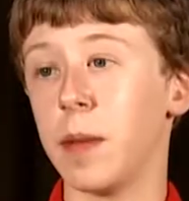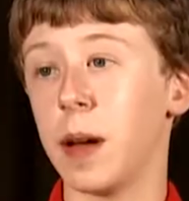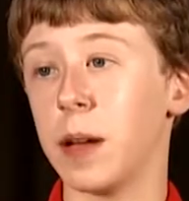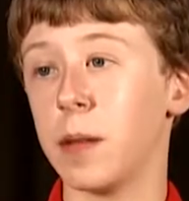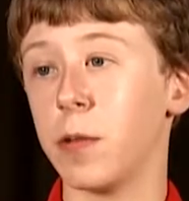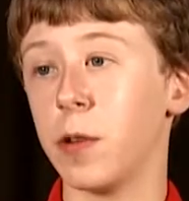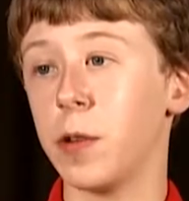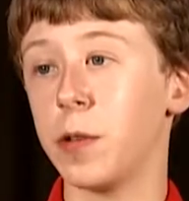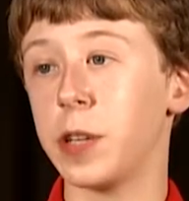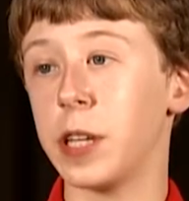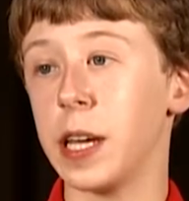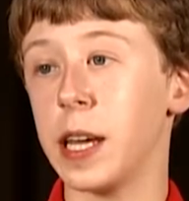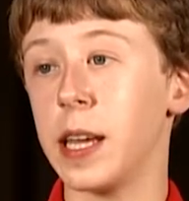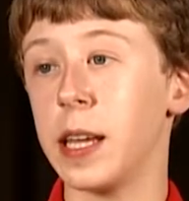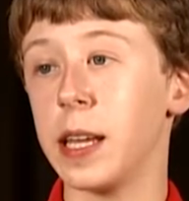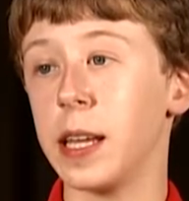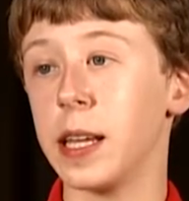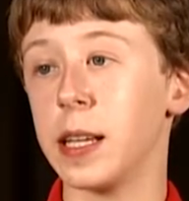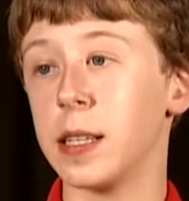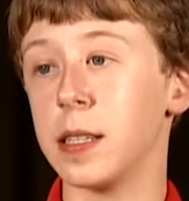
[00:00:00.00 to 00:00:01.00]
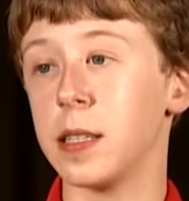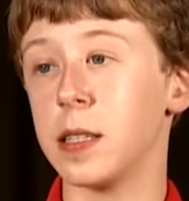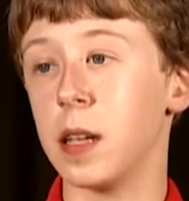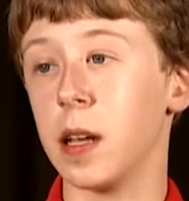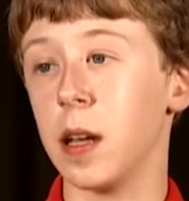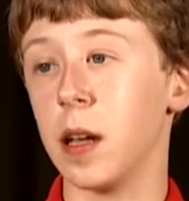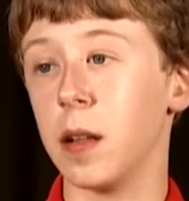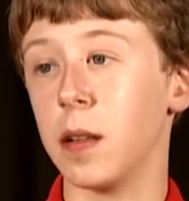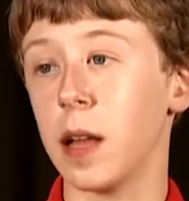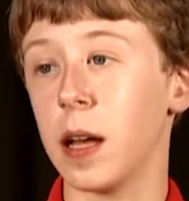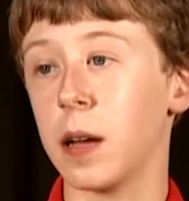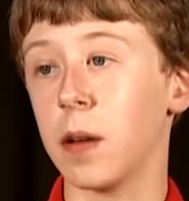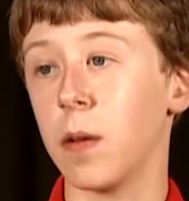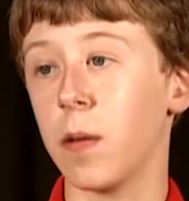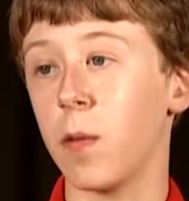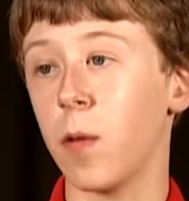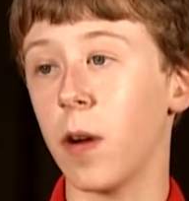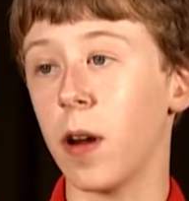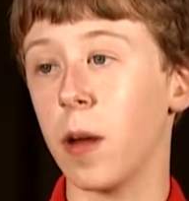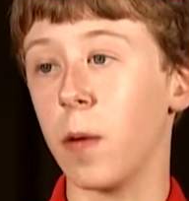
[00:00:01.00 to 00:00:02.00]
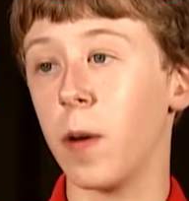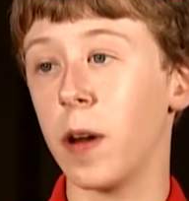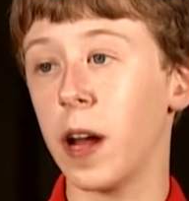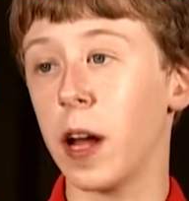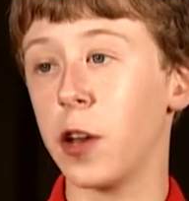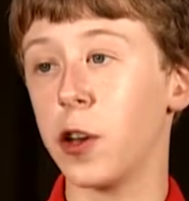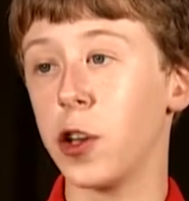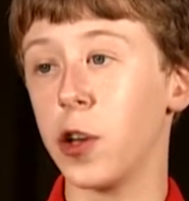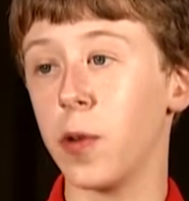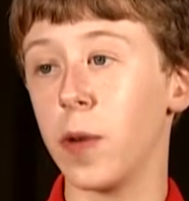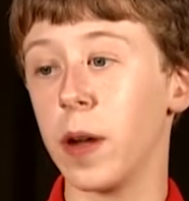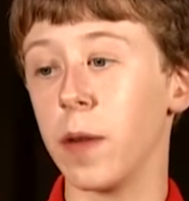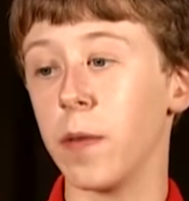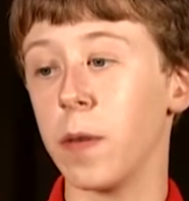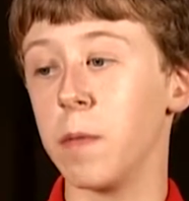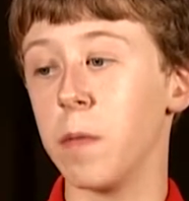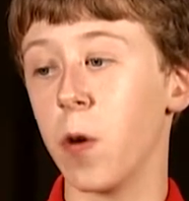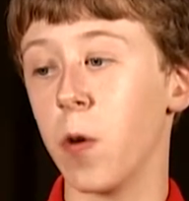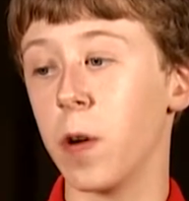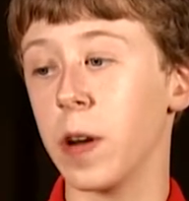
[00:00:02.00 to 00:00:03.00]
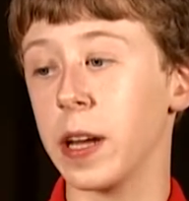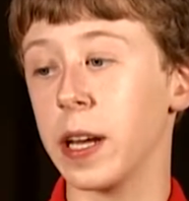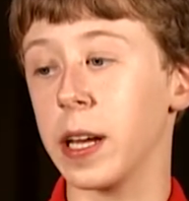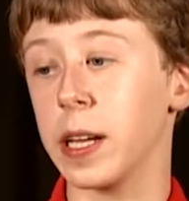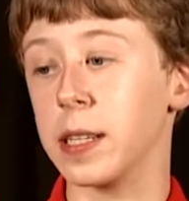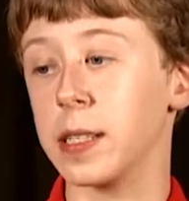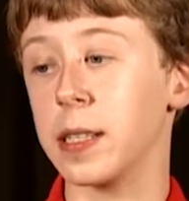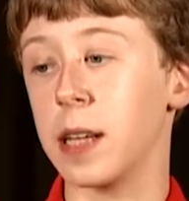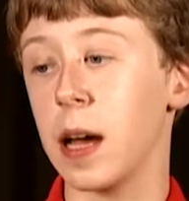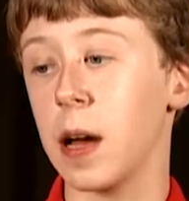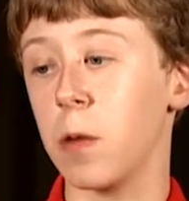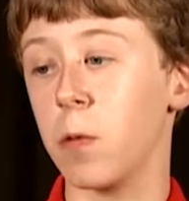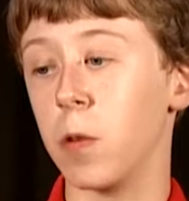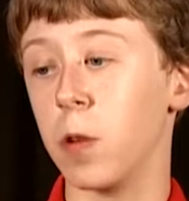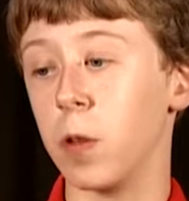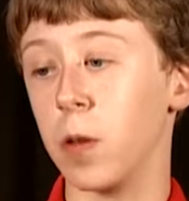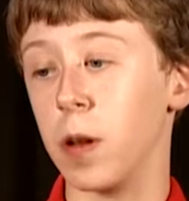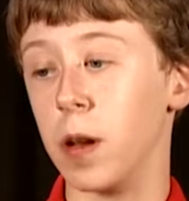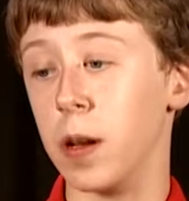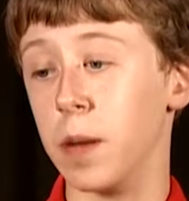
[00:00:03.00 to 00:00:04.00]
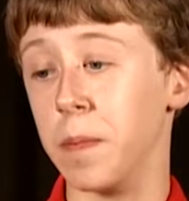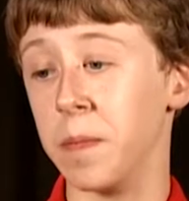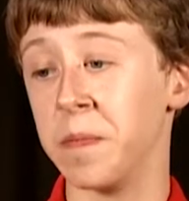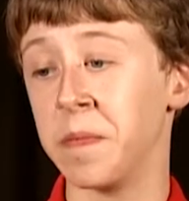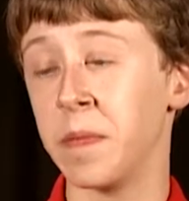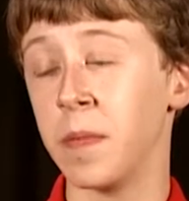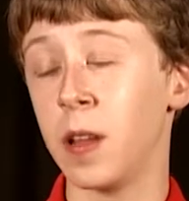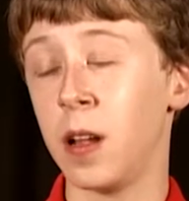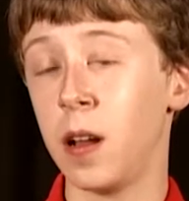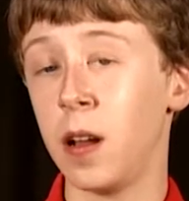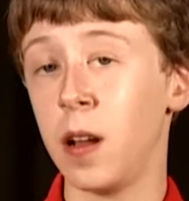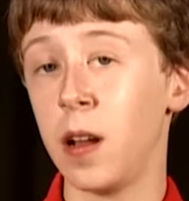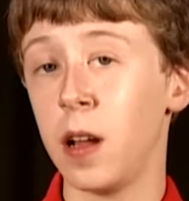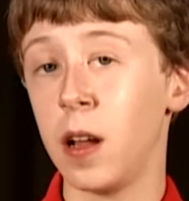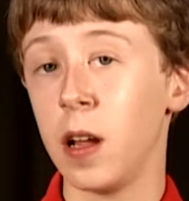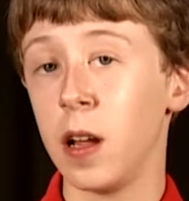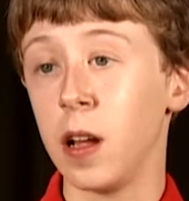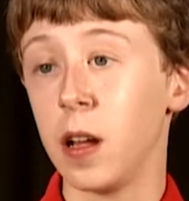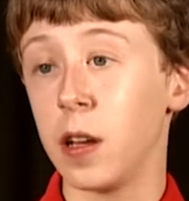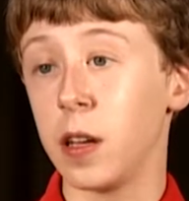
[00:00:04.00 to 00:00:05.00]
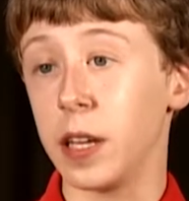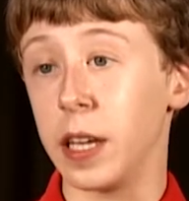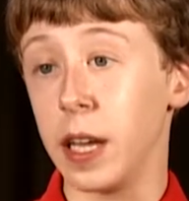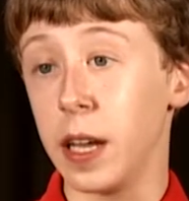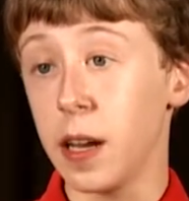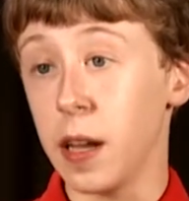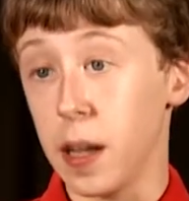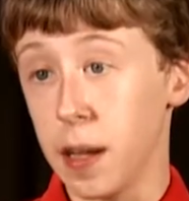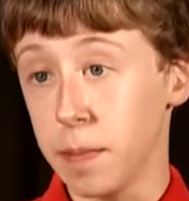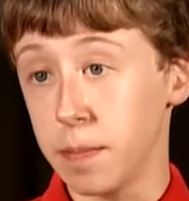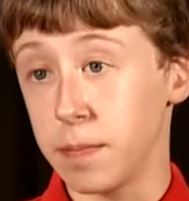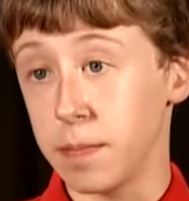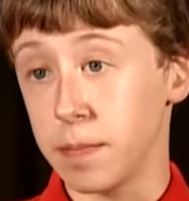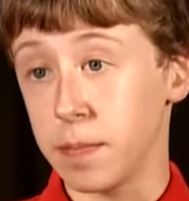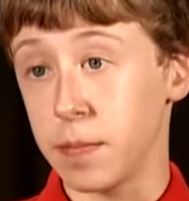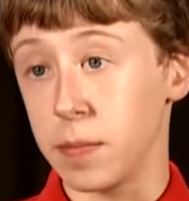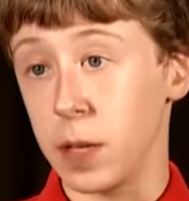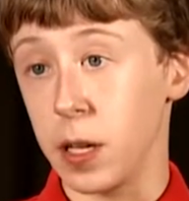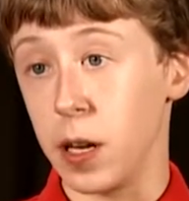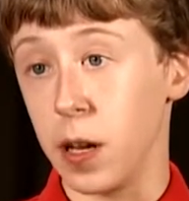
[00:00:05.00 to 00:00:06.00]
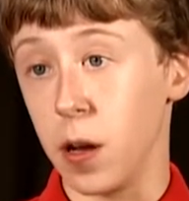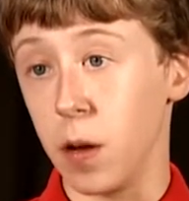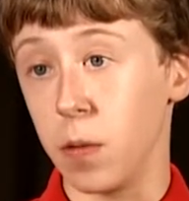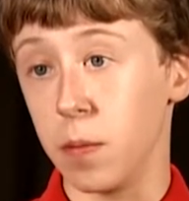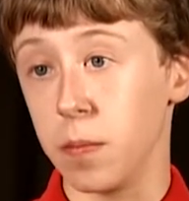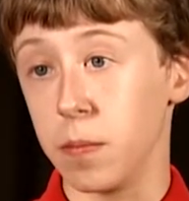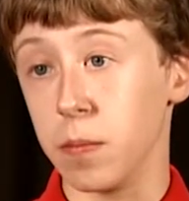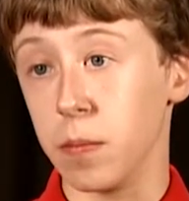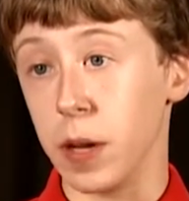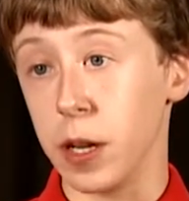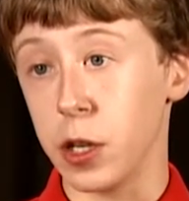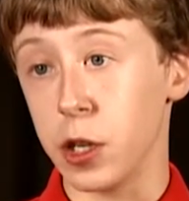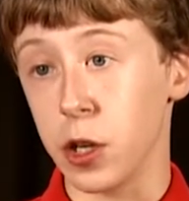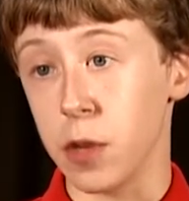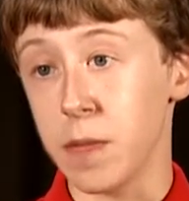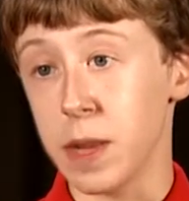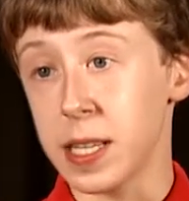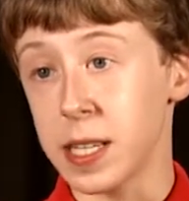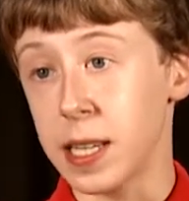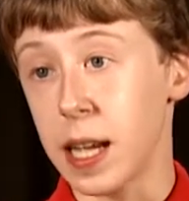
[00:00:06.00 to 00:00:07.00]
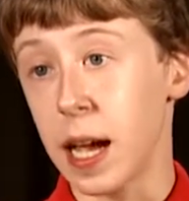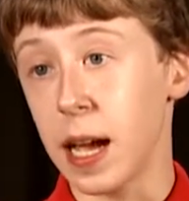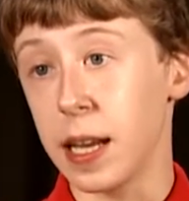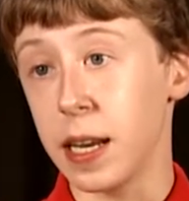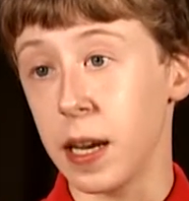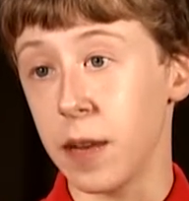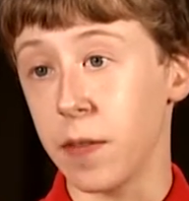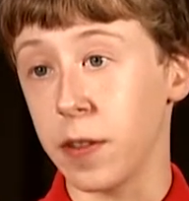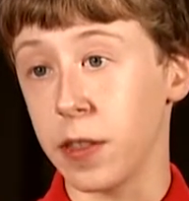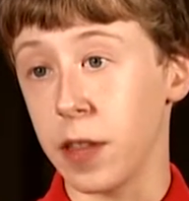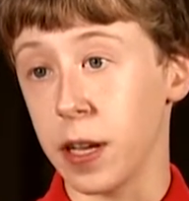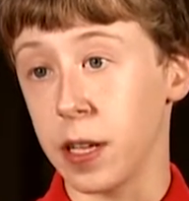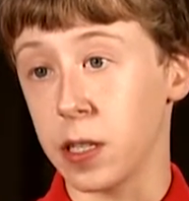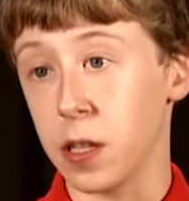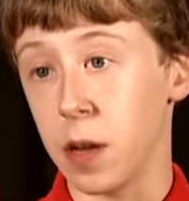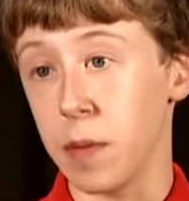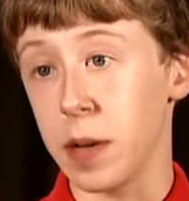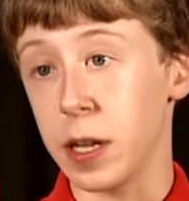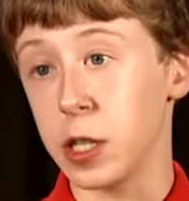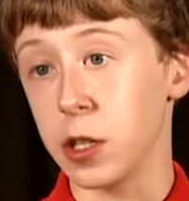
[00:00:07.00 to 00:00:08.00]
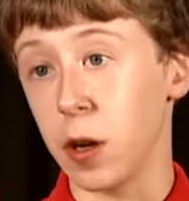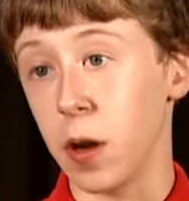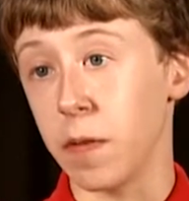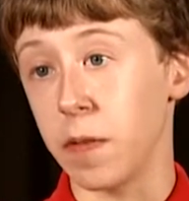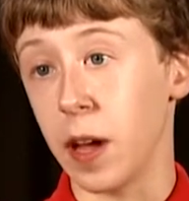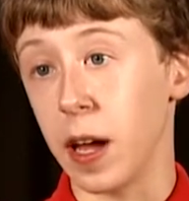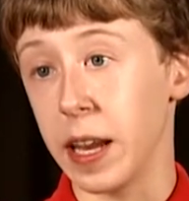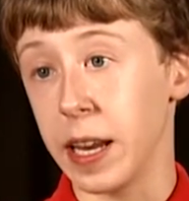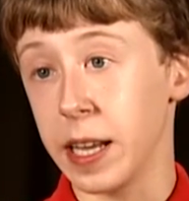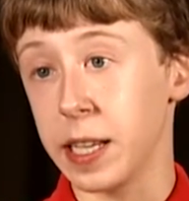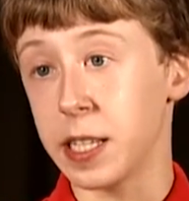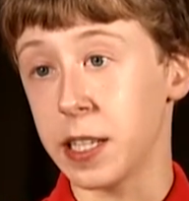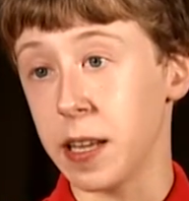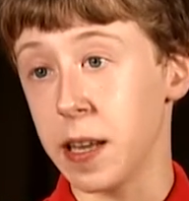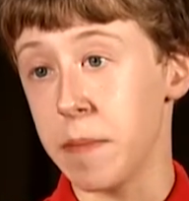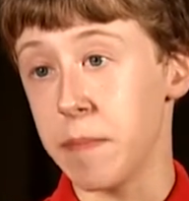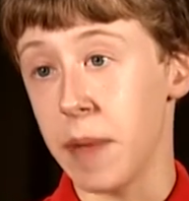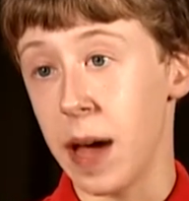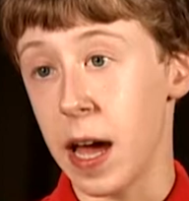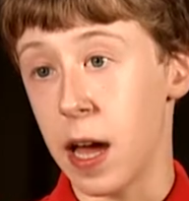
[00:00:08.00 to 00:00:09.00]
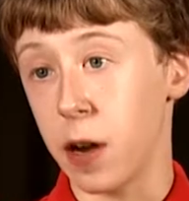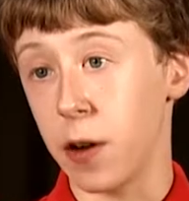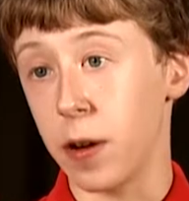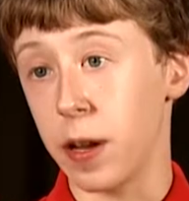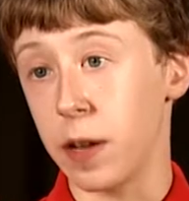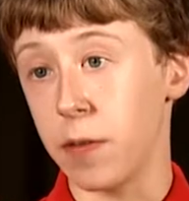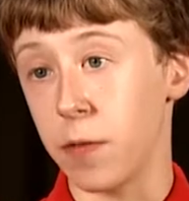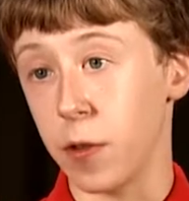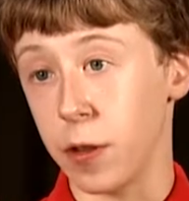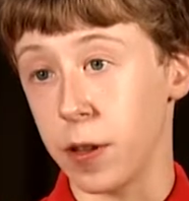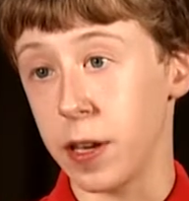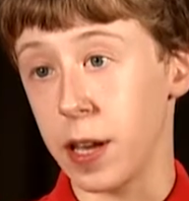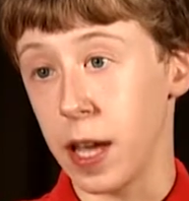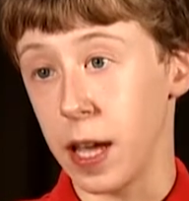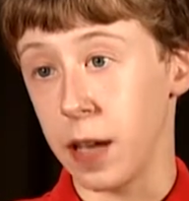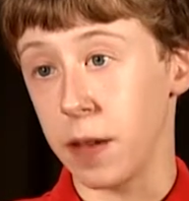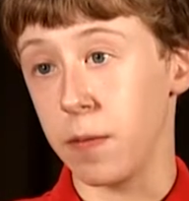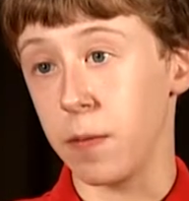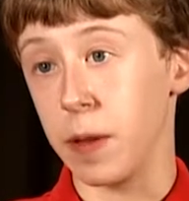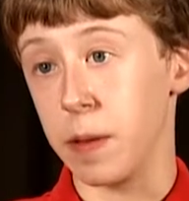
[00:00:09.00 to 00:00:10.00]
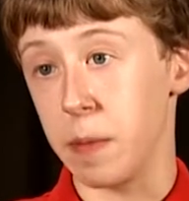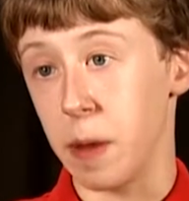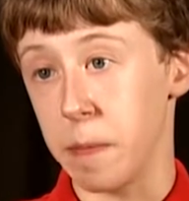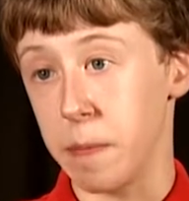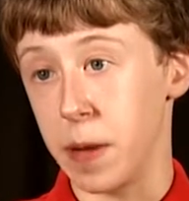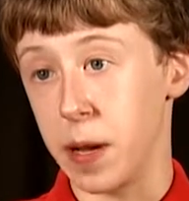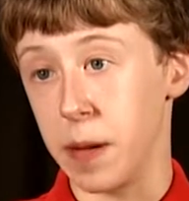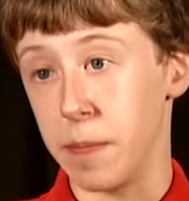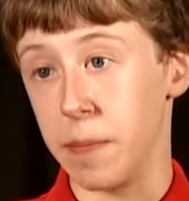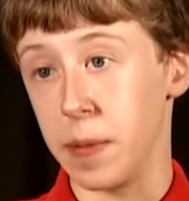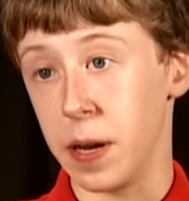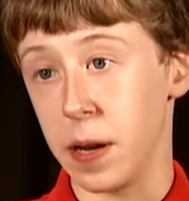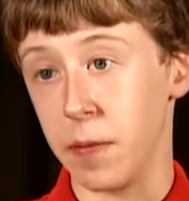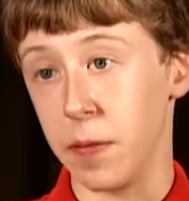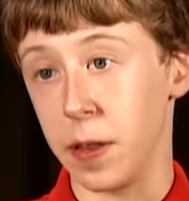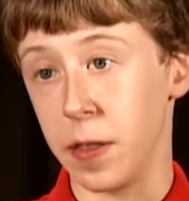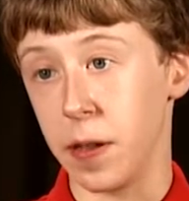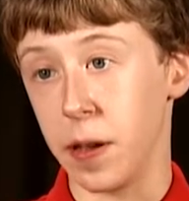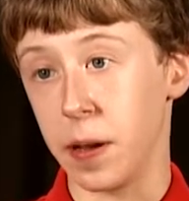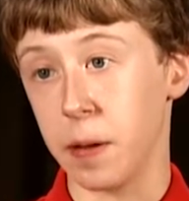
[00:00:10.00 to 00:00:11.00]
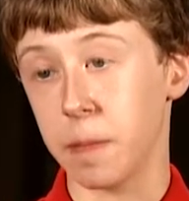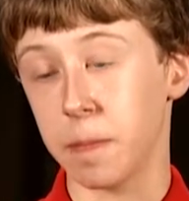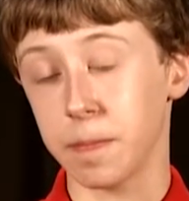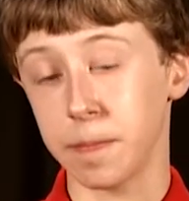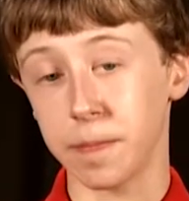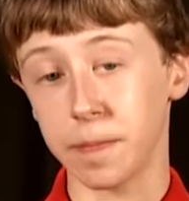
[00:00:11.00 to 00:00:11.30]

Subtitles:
my routine is like what I do every morning is I will get up, you know, make sure my sight and everything's on, make sure I've got insulin battery for the day in my pump and everything.